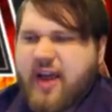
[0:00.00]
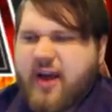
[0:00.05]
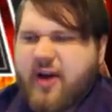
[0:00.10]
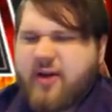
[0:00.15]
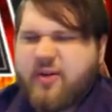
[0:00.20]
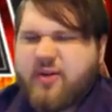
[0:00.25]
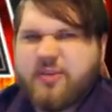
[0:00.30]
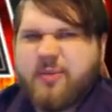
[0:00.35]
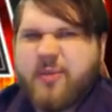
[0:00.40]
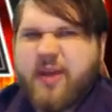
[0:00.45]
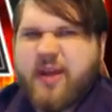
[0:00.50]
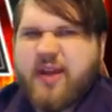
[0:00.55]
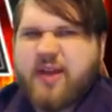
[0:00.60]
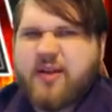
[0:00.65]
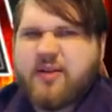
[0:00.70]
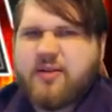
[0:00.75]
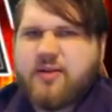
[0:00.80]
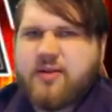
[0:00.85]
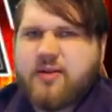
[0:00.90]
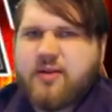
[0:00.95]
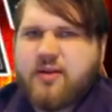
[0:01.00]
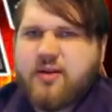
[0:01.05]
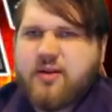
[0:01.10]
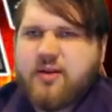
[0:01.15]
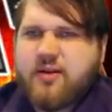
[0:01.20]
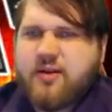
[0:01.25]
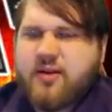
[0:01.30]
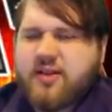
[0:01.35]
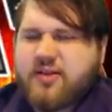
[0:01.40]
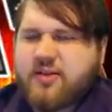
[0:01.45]
how it's made,
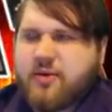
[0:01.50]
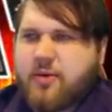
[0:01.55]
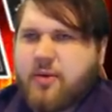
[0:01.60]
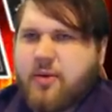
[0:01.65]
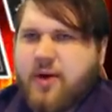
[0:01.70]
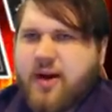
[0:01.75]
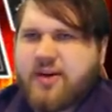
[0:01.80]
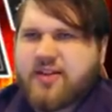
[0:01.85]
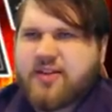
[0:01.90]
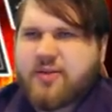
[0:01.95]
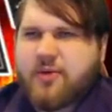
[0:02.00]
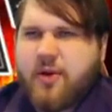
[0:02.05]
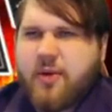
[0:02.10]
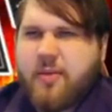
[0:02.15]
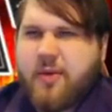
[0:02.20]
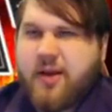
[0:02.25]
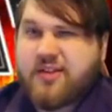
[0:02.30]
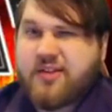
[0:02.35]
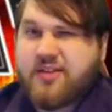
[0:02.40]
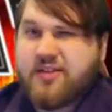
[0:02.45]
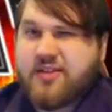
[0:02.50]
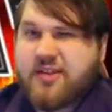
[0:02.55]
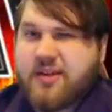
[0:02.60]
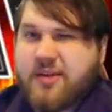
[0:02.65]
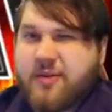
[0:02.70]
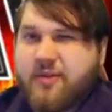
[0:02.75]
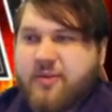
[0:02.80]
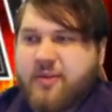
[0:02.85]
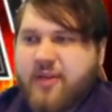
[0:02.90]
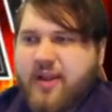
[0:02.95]
because it requires 3 monsters
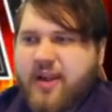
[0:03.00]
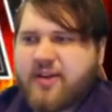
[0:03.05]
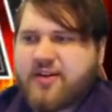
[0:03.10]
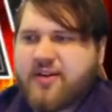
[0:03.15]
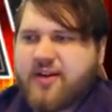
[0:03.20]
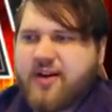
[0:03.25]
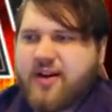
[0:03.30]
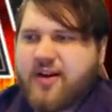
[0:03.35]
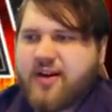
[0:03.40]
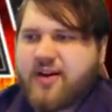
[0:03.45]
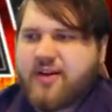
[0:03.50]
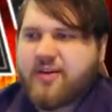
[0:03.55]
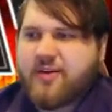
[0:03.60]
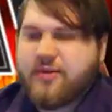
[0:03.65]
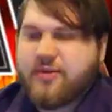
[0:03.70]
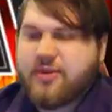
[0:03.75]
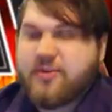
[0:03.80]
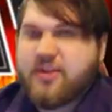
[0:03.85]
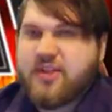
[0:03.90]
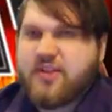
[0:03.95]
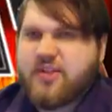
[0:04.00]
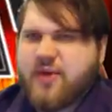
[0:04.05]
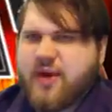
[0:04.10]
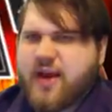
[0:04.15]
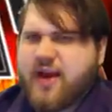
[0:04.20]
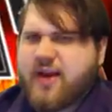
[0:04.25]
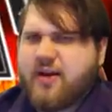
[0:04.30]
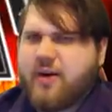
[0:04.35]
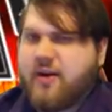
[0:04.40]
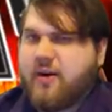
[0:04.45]
summoned from the extra deck, which means
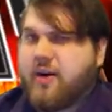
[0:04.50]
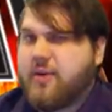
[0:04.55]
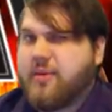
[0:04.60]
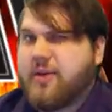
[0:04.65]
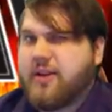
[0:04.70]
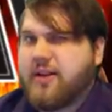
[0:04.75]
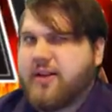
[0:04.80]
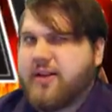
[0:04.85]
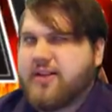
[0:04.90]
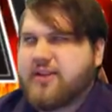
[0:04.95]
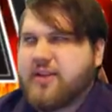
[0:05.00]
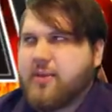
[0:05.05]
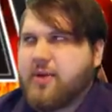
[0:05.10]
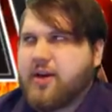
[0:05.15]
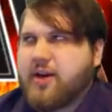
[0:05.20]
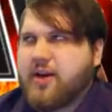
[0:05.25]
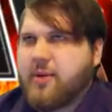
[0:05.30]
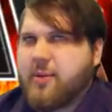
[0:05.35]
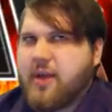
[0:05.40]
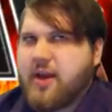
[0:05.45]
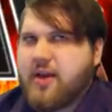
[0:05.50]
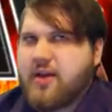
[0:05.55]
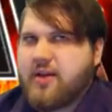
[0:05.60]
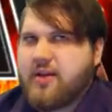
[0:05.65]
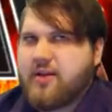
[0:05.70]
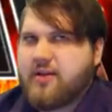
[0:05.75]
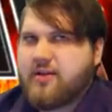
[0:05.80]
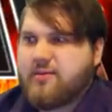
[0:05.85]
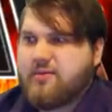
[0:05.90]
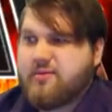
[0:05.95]
you had to already be Link summoning to make
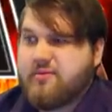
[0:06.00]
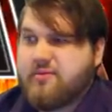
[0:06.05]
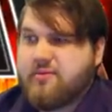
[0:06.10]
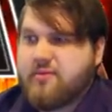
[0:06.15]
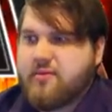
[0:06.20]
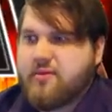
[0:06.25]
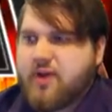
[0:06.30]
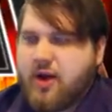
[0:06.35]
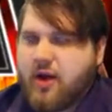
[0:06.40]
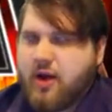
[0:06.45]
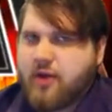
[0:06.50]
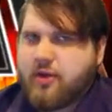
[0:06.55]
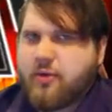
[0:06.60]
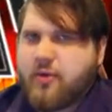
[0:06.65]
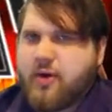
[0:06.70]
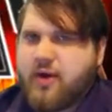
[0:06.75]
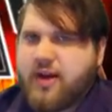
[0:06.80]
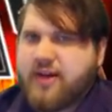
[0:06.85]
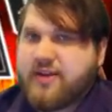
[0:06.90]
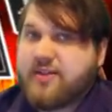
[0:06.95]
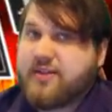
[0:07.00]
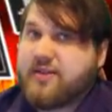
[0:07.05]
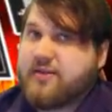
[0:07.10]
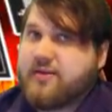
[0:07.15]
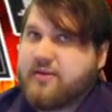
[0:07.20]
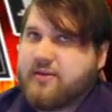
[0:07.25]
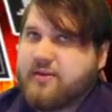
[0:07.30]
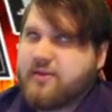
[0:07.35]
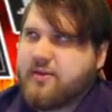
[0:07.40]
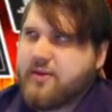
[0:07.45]
it.
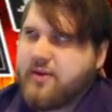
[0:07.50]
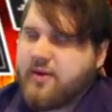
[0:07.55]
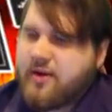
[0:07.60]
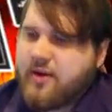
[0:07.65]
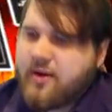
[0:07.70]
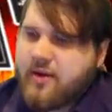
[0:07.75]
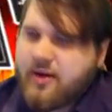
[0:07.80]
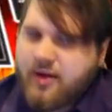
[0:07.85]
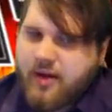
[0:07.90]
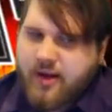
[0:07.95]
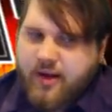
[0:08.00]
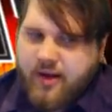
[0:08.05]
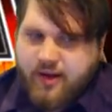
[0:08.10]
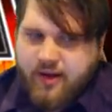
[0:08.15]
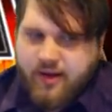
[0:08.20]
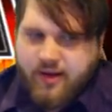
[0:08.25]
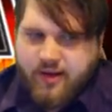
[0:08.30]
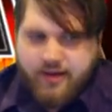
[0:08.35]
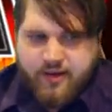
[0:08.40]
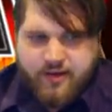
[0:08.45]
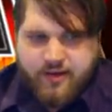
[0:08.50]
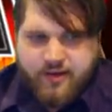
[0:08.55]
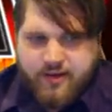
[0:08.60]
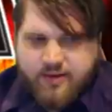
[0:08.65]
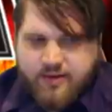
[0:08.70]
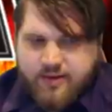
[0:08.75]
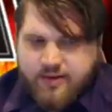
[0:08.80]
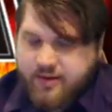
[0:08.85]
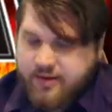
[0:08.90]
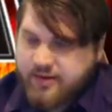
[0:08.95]
Otherwise,
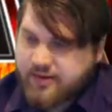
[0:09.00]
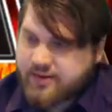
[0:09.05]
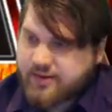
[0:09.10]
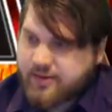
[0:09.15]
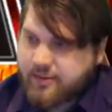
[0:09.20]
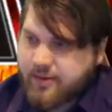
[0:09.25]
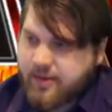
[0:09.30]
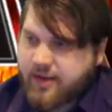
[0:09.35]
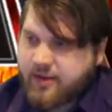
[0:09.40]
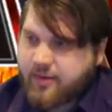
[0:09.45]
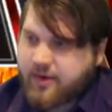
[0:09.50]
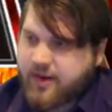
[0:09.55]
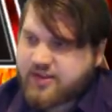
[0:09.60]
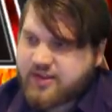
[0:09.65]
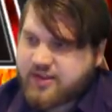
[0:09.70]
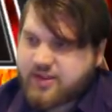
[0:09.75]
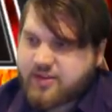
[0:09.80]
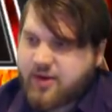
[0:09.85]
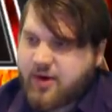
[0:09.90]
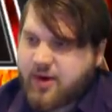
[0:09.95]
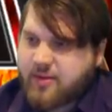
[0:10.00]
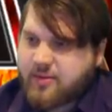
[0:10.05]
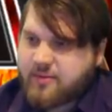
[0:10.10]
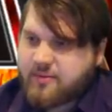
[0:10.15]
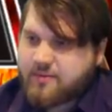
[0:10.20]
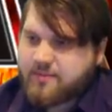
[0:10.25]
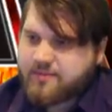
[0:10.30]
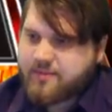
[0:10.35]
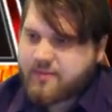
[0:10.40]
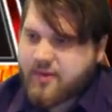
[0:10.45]
it's a
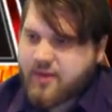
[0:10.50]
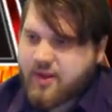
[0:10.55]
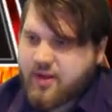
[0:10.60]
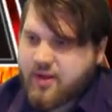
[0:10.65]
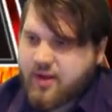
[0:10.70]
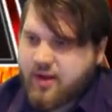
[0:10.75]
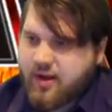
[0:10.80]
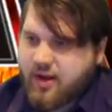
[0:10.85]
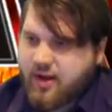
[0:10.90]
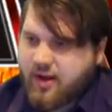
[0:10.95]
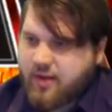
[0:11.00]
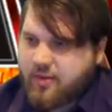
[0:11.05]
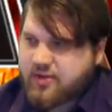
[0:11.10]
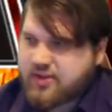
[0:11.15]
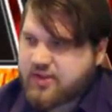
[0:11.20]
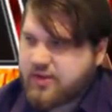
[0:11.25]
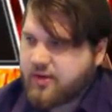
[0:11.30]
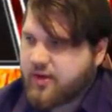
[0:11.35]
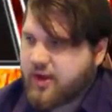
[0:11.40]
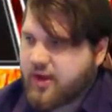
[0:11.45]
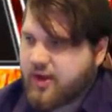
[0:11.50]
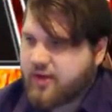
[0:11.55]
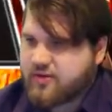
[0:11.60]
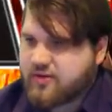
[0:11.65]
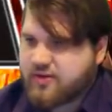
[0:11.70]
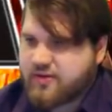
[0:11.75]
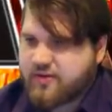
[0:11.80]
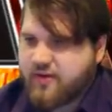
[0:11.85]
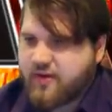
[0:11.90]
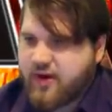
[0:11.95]
problem. But so okay,
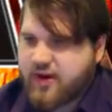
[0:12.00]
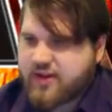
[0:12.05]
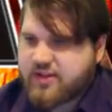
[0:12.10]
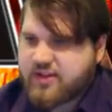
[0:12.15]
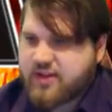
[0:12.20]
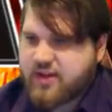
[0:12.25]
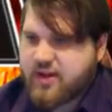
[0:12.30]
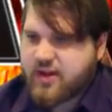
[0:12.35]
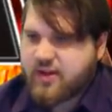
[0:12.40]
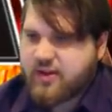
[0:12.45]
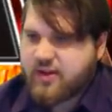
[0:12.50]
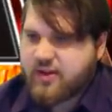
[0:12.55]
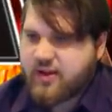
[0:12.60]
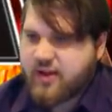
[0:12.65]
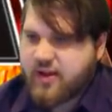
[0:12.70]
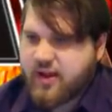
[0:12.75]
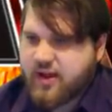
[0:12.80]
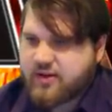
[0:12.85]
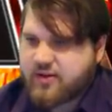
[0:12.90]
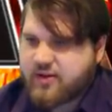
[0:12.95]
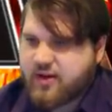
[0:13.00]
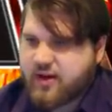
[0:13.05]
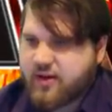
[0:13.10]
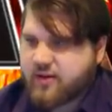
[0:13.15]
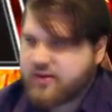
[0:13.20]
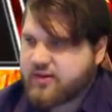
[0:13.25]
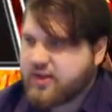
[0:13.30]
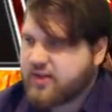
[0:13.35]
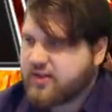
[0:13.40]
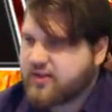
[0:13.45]
there's Zefraxi in the extra
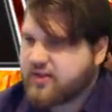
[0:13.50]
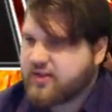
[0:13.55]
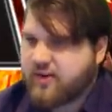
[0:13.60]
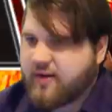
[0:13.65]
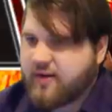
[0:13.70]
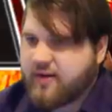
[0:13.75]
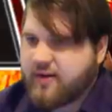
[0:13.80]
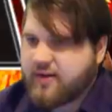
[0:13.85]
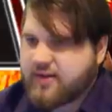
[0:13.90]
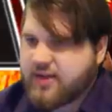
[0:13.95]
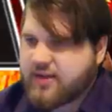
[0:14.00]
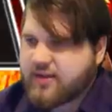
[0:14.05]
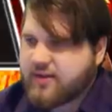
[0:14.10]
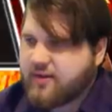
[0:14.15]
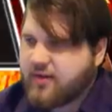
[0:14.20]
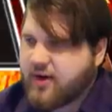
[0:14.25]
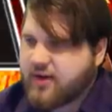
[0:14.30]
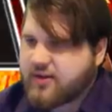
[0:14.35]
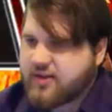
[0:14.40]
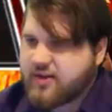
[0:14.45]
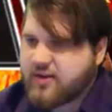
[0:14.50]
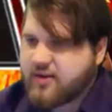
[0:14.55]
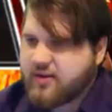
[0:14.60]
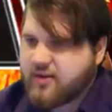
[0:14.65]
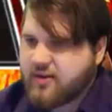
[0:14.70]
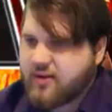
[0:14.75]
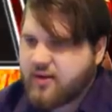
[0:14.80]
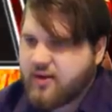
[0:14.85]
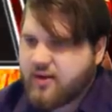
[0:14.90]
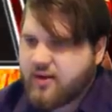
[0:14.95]
deck. Or is that Zefraxi?
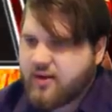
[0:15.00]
